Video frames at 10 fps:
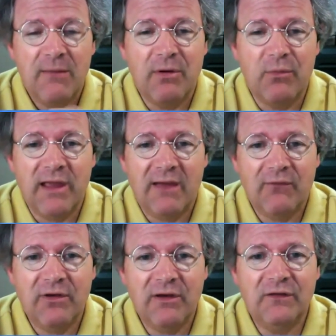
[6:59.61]
But we have
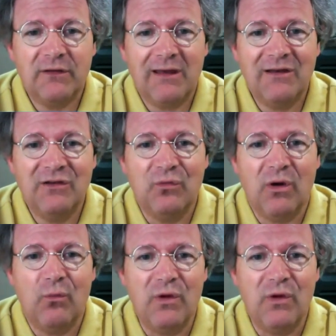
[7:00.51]
an insight into what we